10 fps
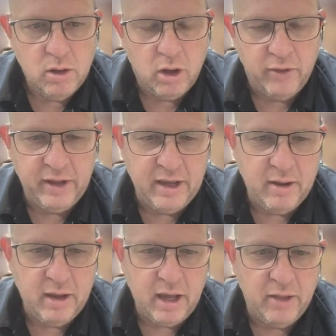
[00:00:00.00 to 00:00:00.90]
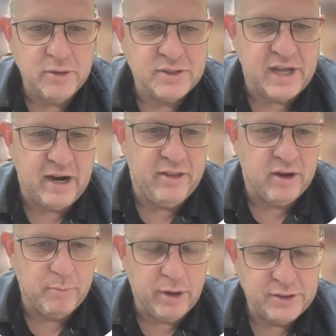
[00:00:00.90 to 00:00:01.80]
On the other side of the
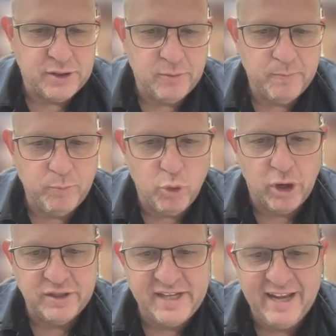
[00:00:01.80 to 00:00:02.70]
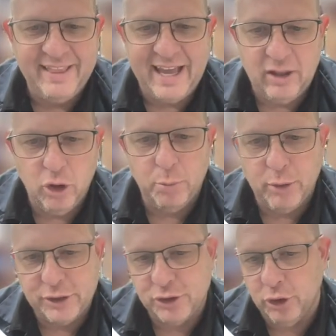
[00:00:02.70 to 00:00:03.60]
compressor, we're going to take that low
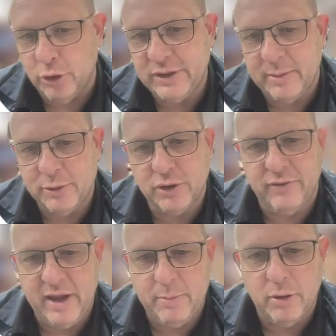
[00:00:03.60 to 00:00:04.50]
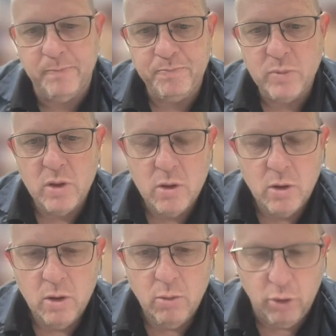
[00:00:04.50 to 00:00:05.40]
pressure, low temperature vapor.
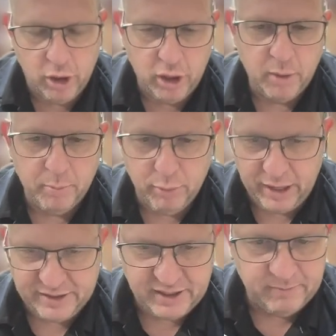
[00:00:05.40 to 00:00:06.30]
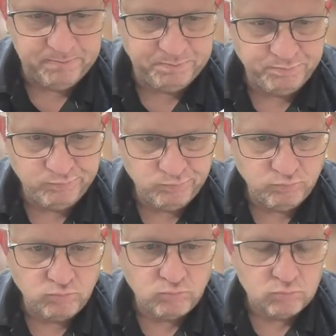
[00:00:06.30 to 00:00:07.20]
We're going to compress it.
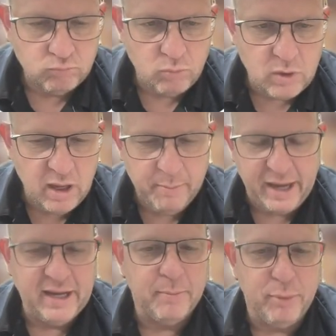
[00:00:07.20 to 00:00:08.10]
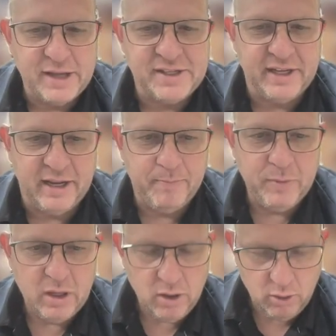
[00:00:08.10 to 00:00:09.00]
And by compressing it,
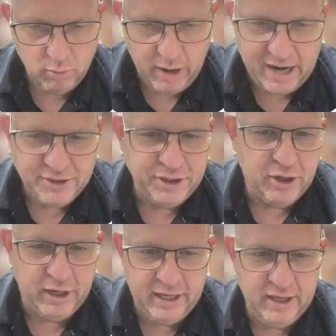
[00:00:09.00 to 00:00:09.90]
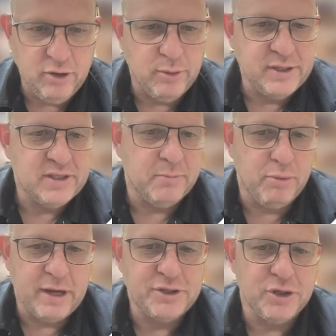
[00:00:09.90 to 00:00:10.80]
we're actually going to increase the
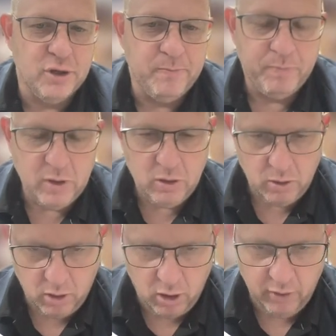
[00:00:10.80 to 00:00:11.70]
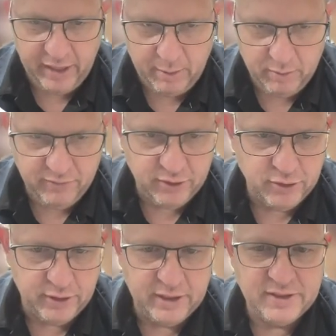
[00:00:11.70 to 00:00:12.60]
pressure on that
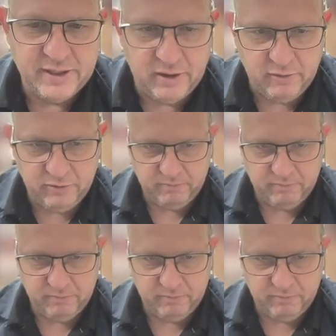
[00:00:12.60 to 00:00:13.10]
refrigerant itself.